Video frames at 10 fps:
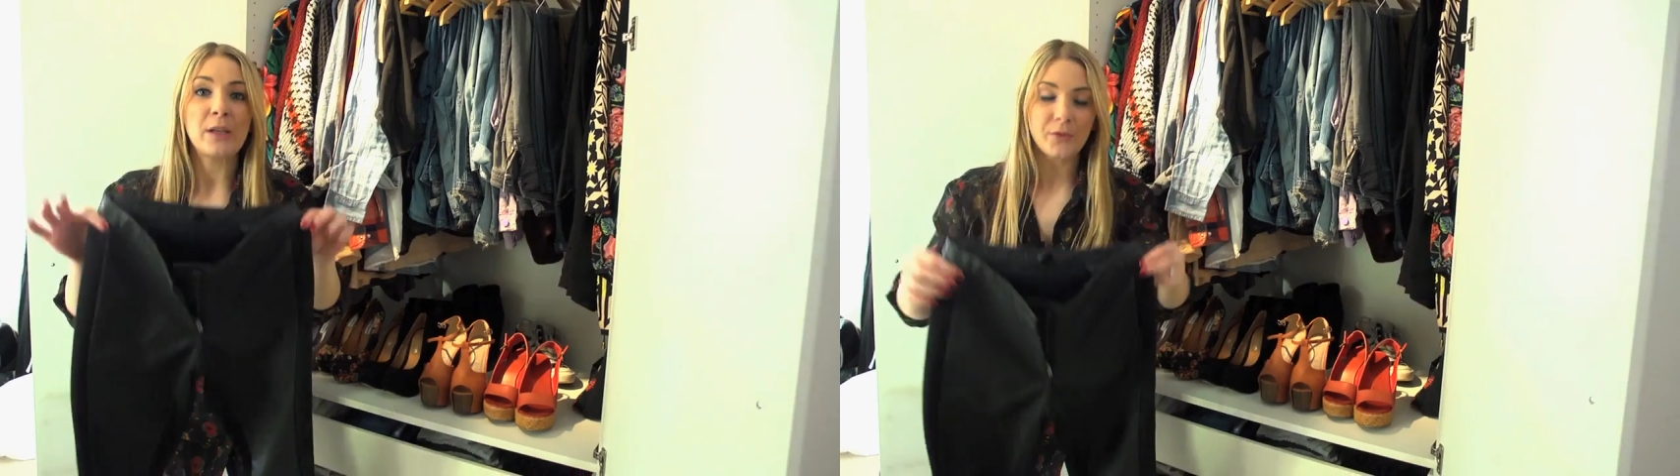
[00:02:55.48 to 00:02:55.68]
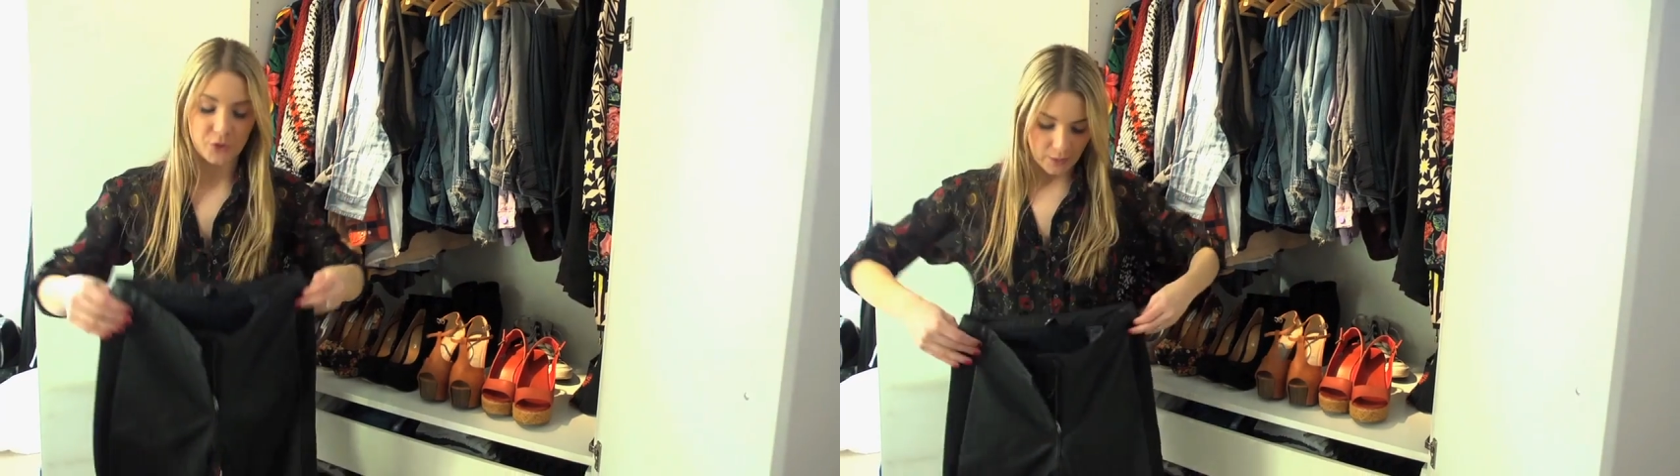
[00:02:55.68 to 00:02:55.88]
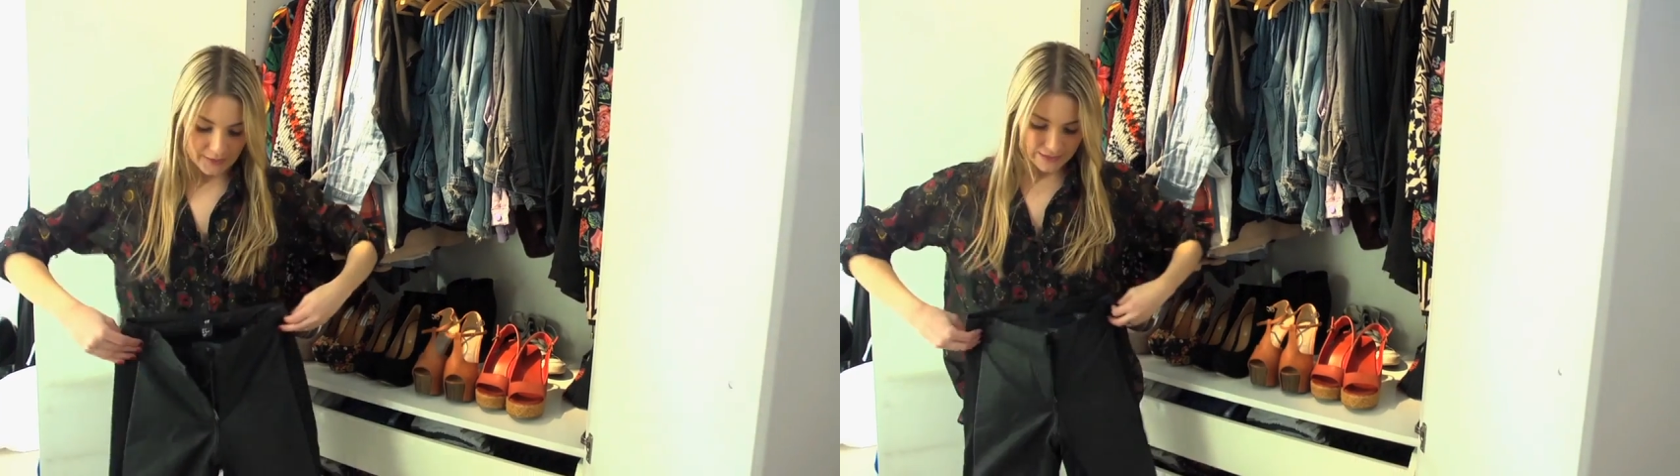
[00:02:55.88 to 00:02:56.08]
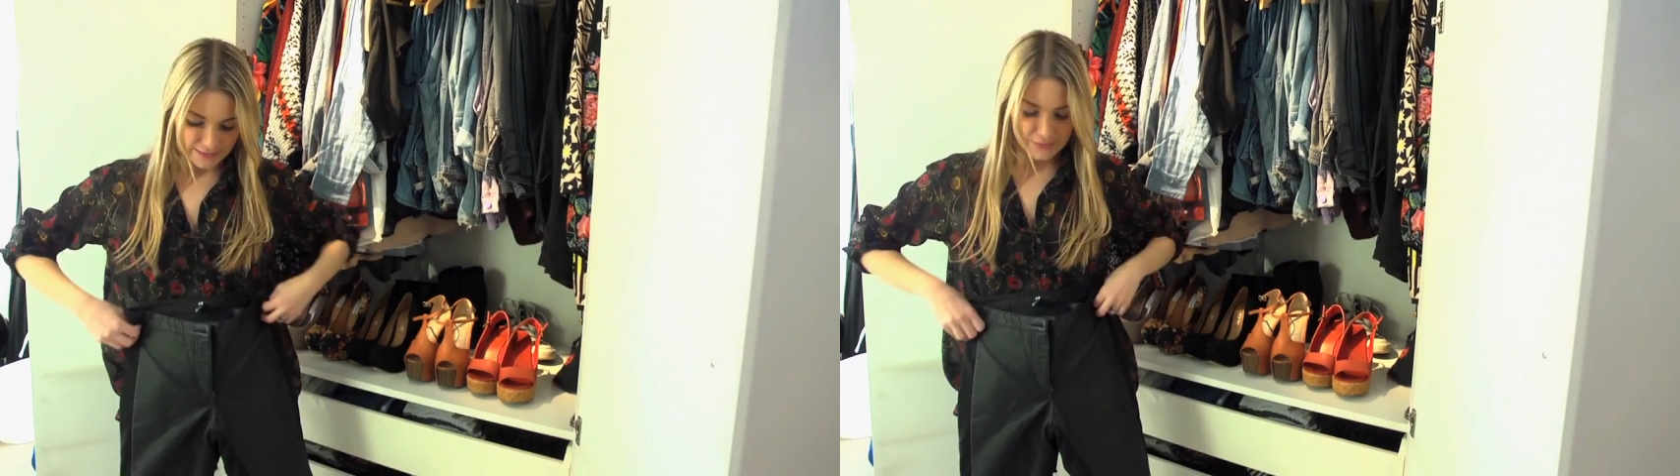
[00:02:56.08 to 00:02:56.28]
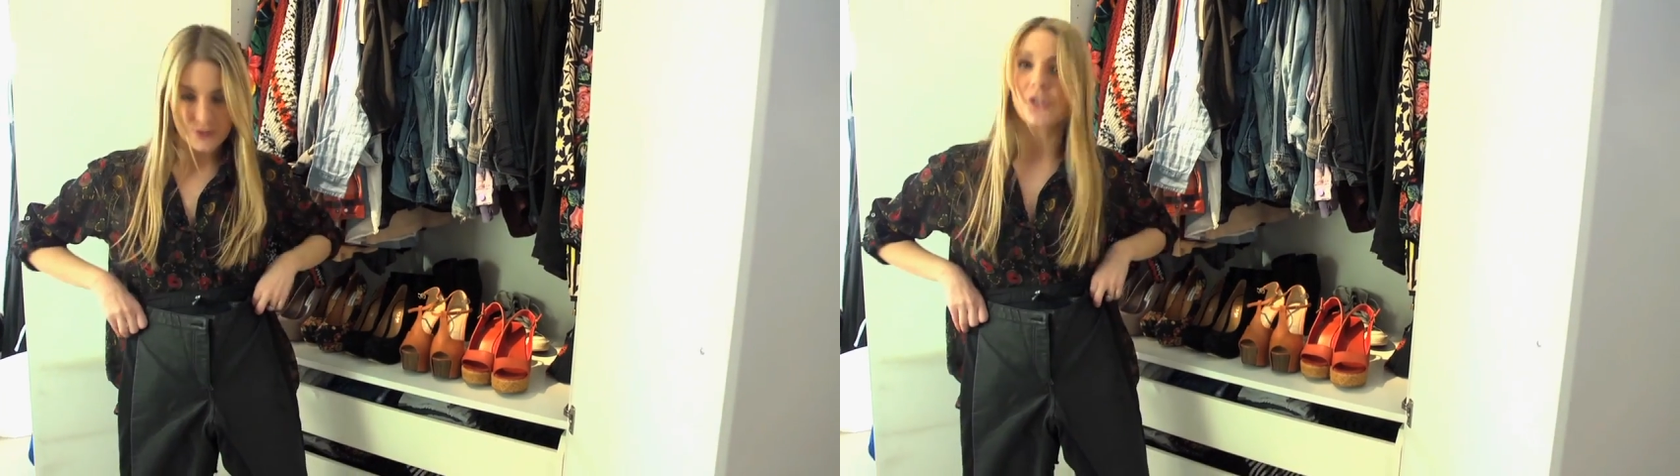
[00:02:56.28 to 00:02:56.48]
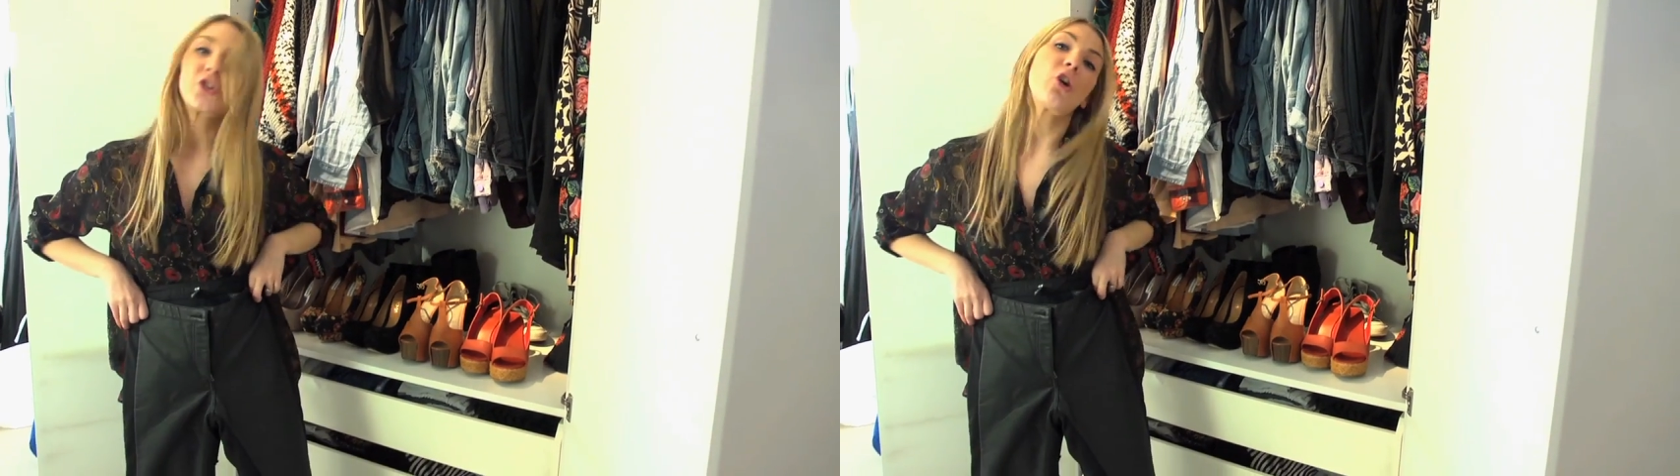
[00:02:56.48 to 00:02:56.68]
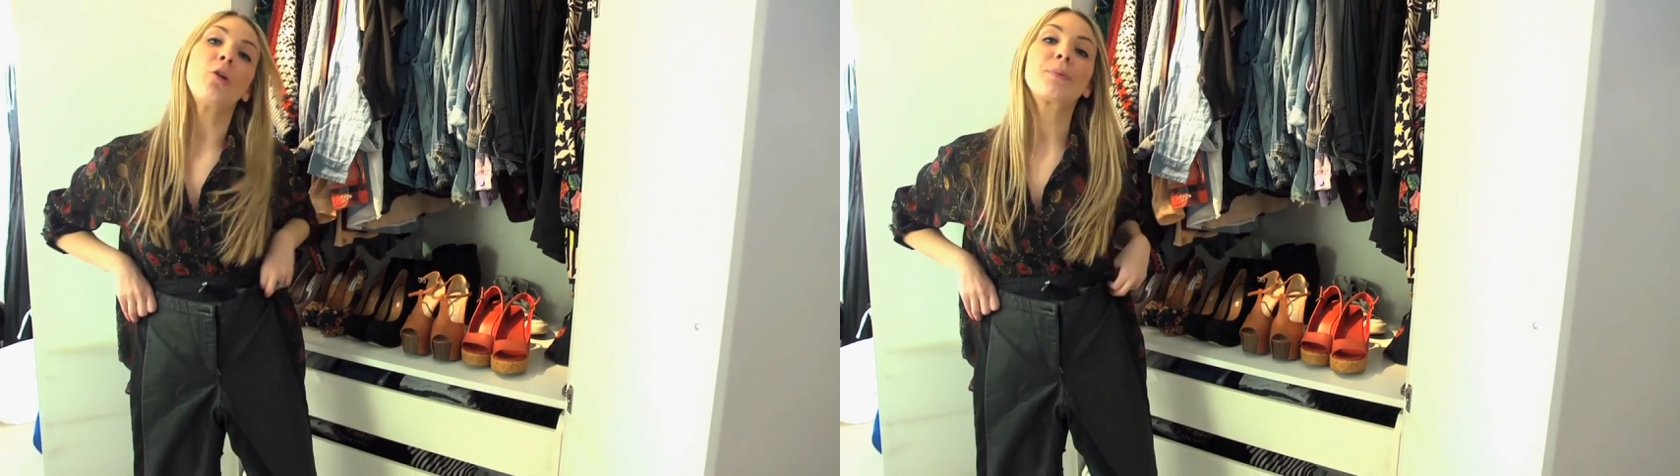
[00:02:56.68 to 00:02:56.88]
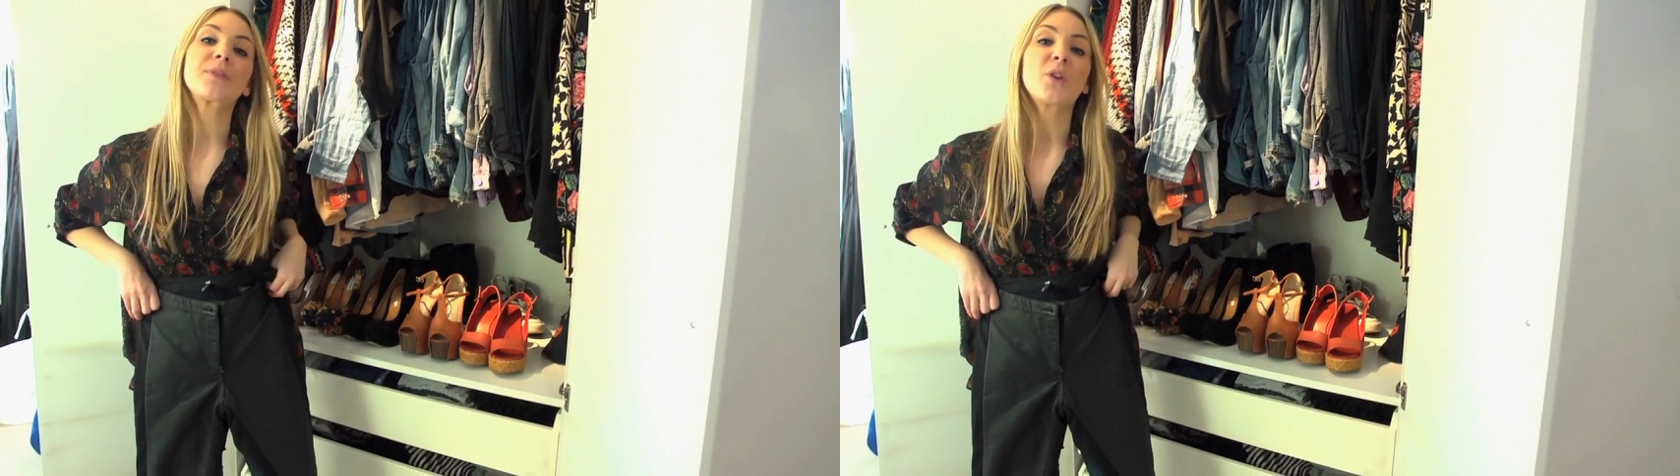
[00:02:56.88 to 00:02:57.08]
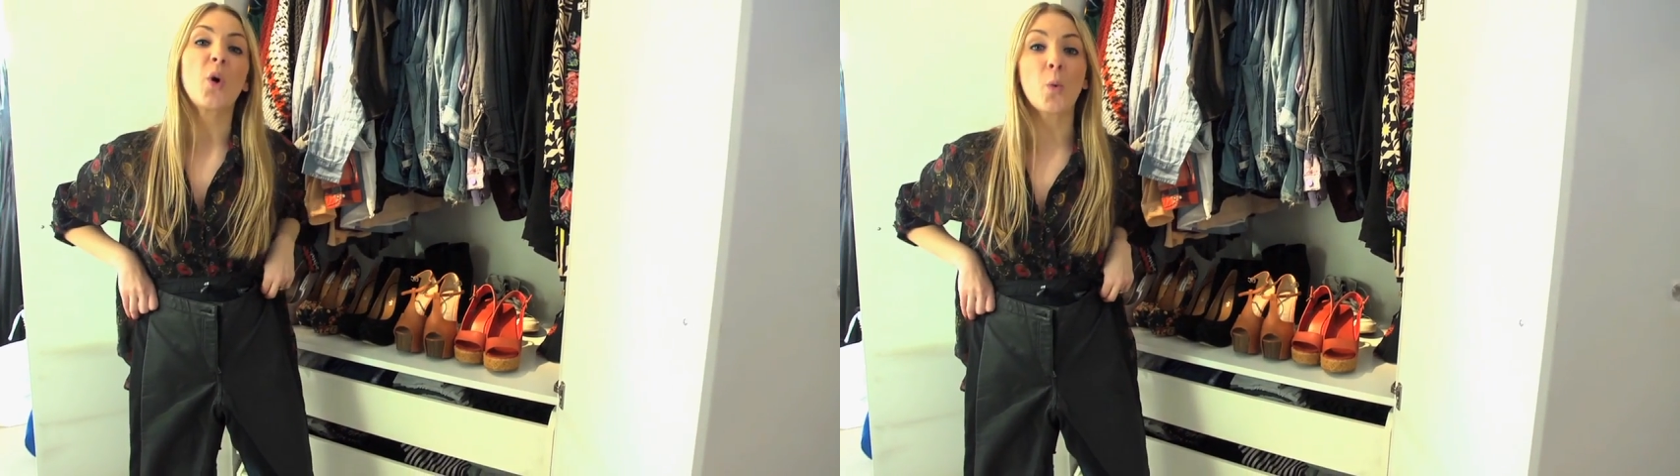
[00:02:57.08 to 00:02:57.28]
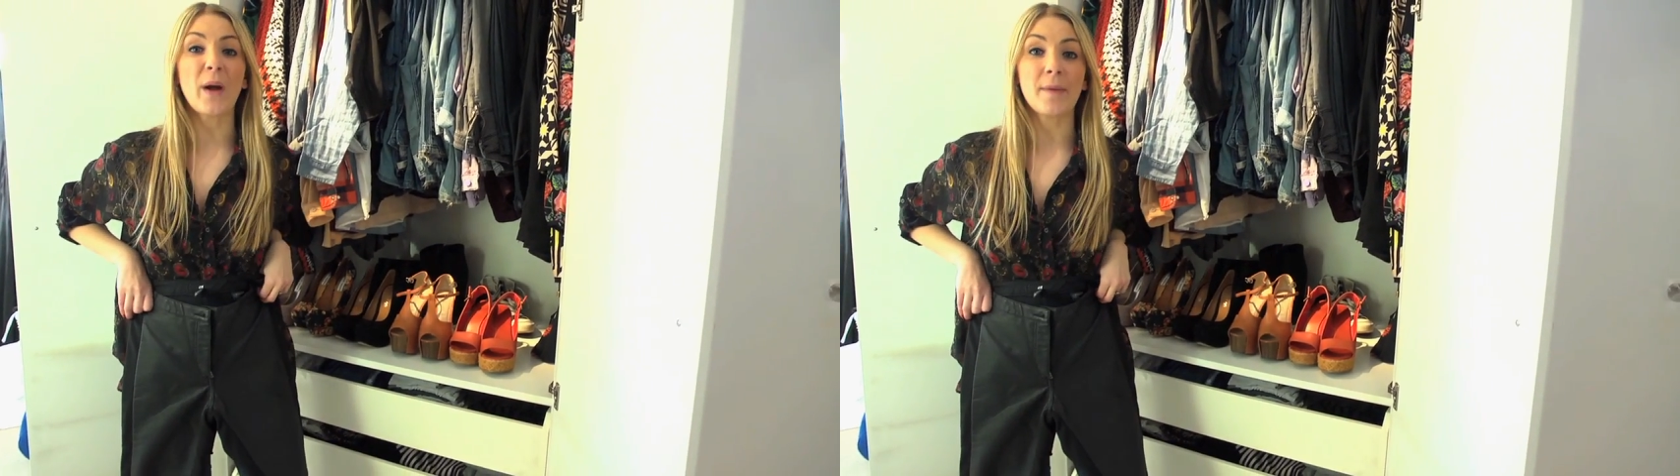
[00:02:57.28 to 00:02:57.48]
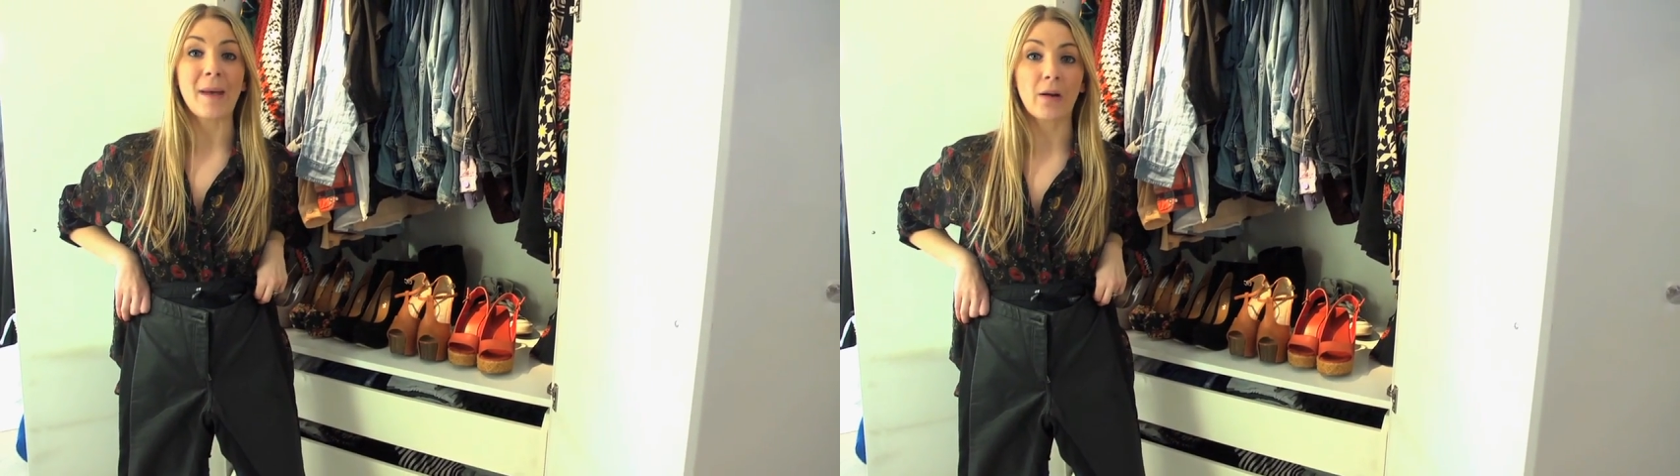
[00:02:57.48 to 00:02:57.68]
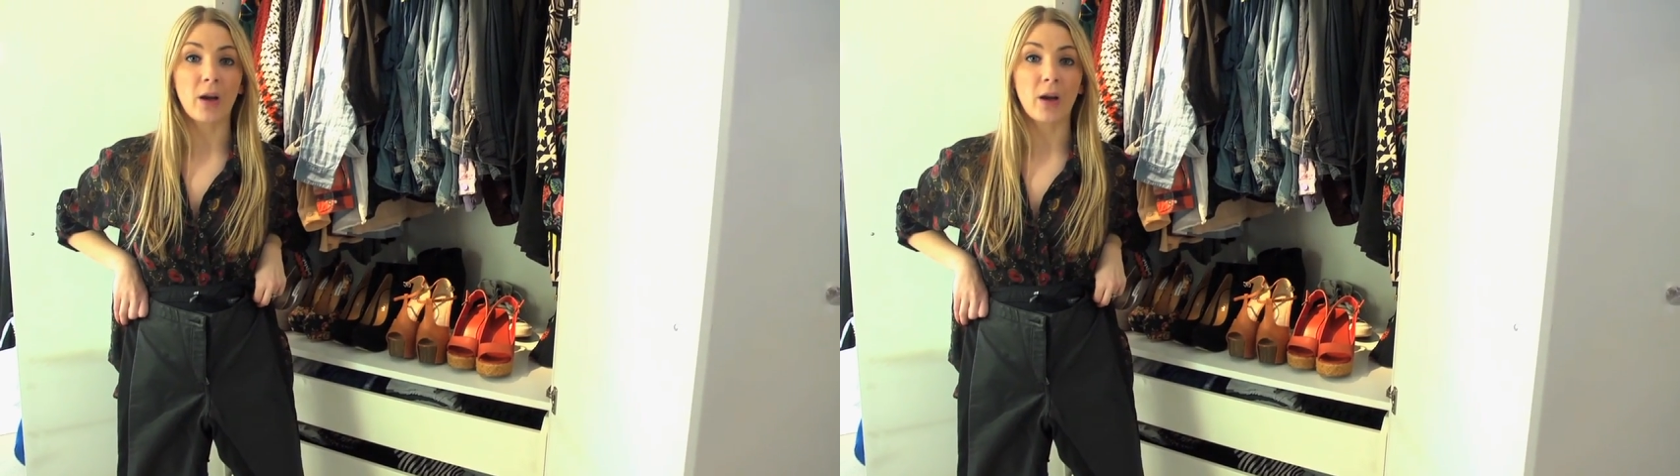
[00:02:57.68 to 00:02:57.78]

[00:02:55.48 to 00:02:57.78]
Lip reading: been known to wear these down to the shops or wear them out